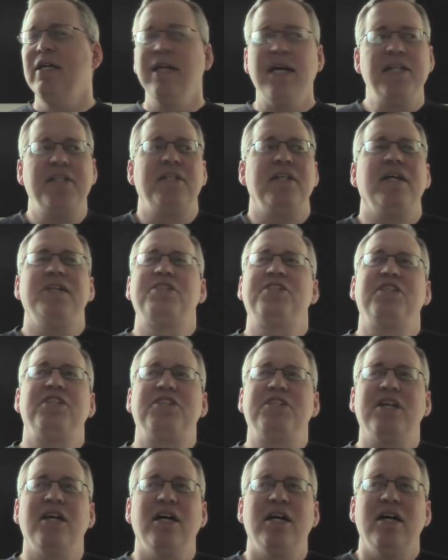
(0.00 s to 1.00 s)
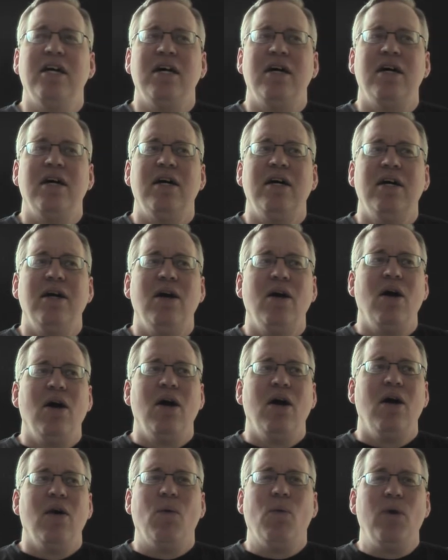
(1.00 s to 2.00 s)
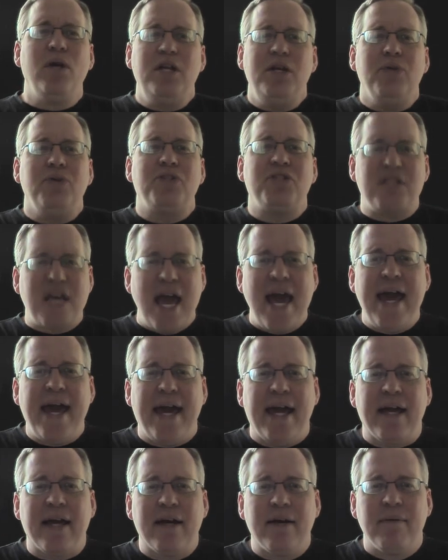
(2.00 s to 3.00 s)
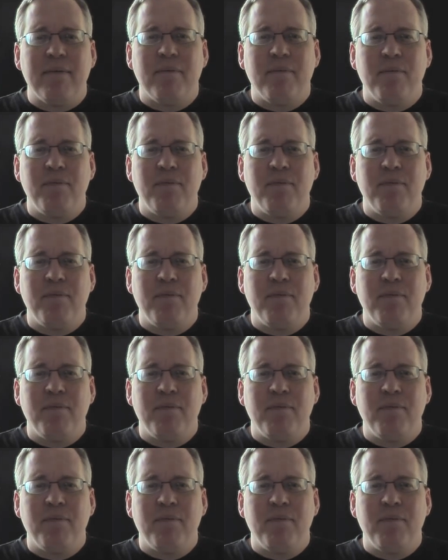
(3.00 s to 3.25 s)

That's just, what are you saying?